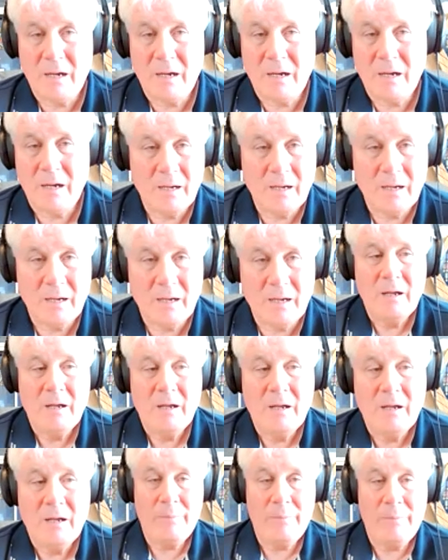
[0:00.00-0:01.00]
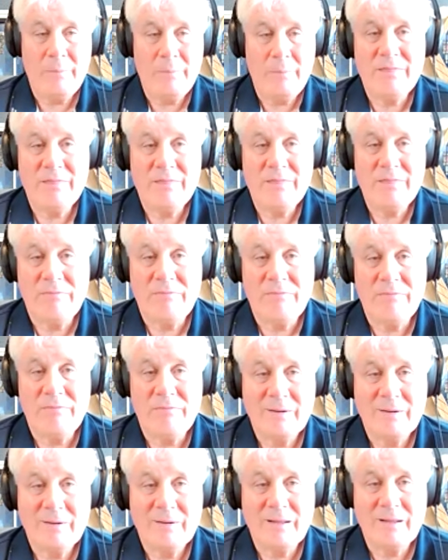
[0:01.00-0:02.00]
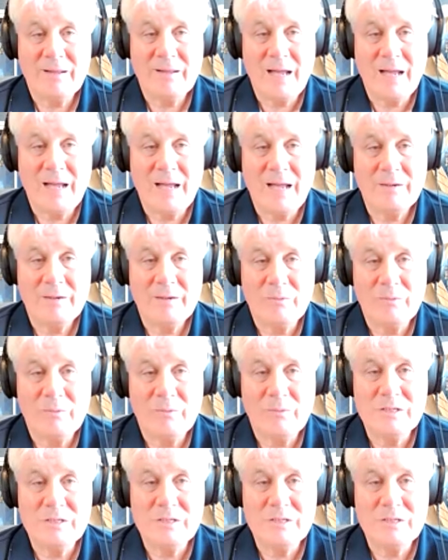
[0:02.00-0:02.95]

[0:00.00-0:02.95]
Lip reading: engineer and the brains behind Fokker airplanes. Okay.